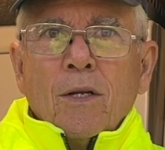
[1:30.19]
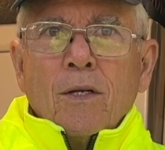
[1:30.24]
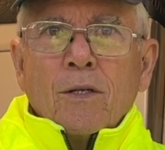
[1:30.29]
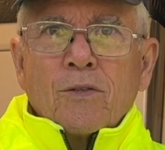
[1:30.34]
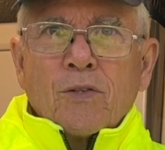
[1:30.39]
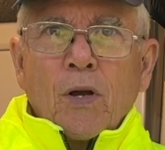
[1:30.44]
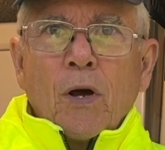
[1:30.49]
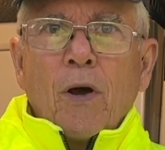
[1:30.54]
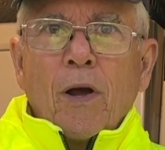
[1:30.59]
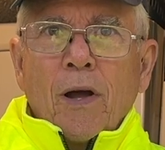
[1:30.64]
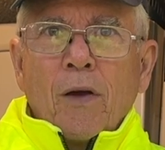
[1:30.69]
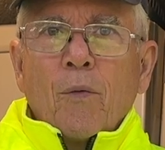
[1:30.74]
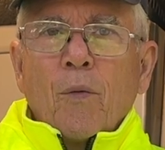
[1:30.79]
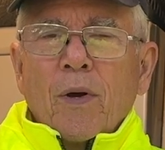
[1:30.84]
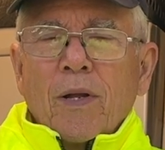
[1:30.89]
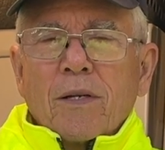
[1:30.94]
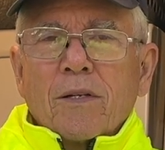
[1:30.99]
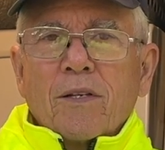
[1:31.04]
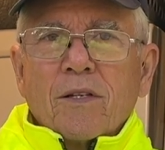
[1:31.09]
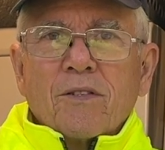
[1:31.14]
So I
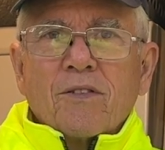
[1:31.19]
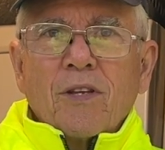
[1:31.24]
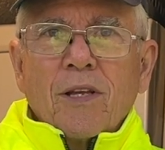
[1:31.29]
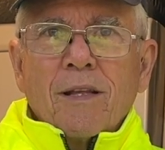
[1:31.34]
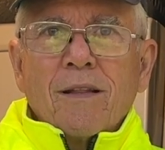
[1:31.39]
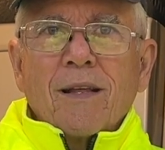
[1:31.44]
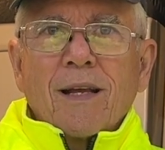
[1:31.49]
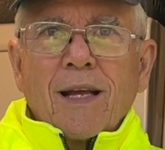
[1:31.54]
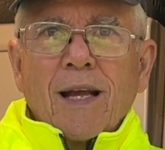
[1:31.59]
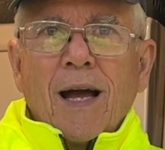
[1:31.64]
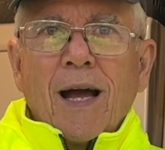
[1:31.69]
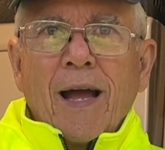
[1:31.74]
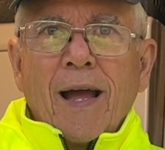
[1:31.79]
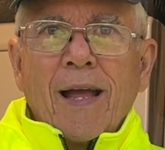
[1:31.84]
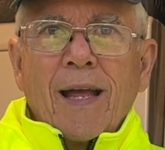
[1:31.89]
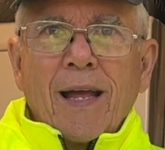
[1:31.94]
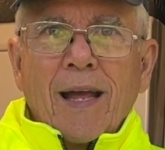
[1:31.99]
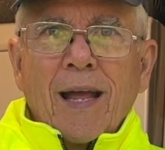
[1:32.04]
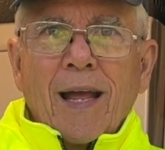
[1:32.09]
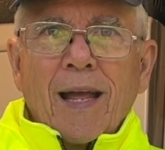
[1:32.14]
went to see the
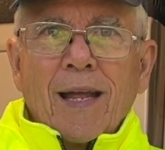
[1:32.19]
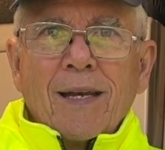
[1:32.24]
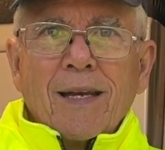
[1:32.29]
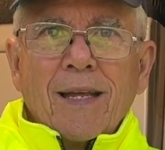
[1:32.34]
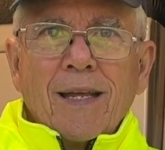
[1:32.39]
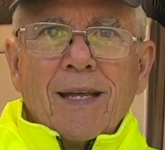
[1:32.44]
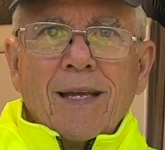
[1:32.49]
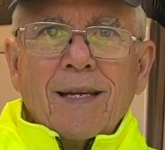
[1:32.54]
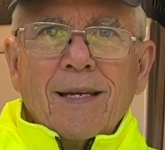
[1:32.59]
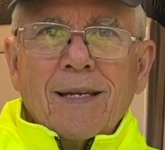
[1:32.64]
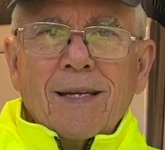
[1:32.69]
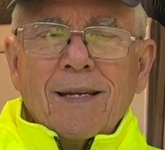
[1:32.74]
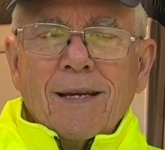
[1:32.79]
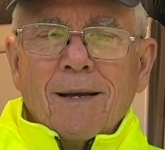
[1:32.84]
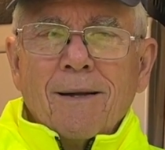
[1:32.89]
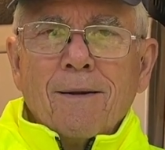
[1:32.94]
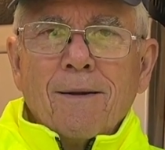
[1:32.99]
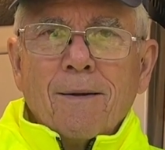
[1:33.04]
guy, and he